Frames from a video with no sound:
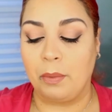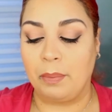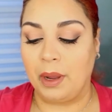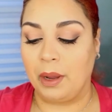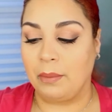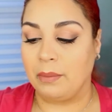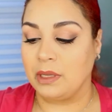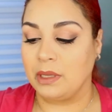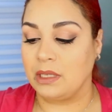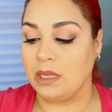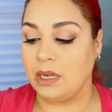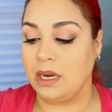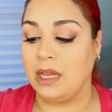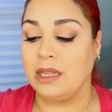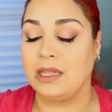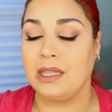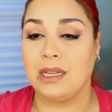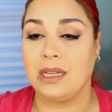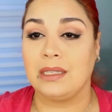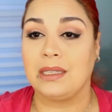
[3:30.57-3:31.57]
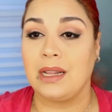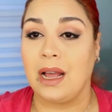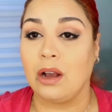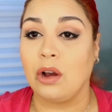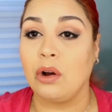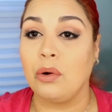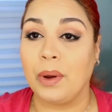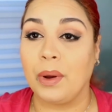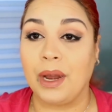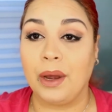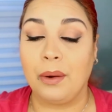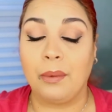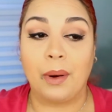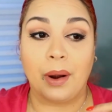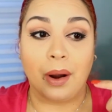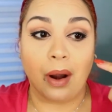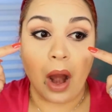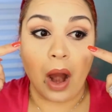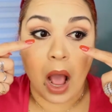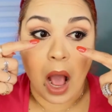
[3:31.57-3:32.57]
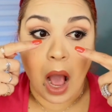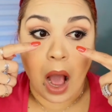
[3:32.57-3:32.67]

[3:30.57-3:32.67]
pigmented. It does not go anywhere.